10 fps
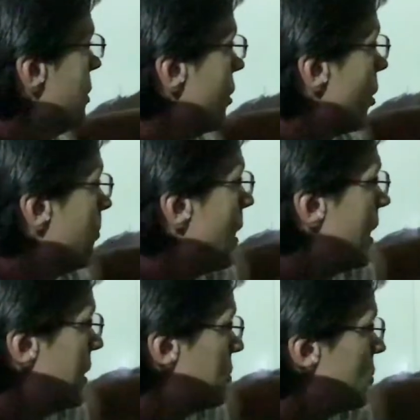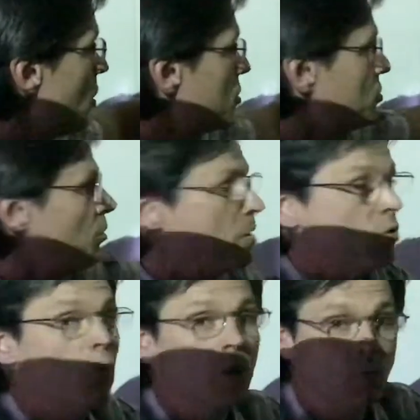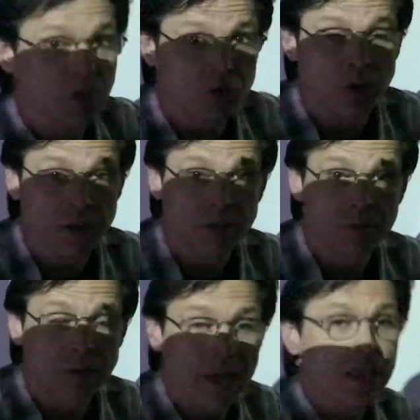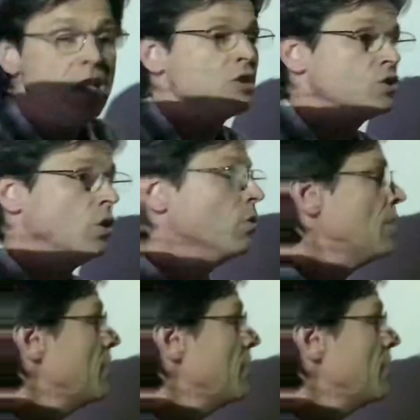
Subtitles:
in our bodies to also be 1/1 trillion, okay? So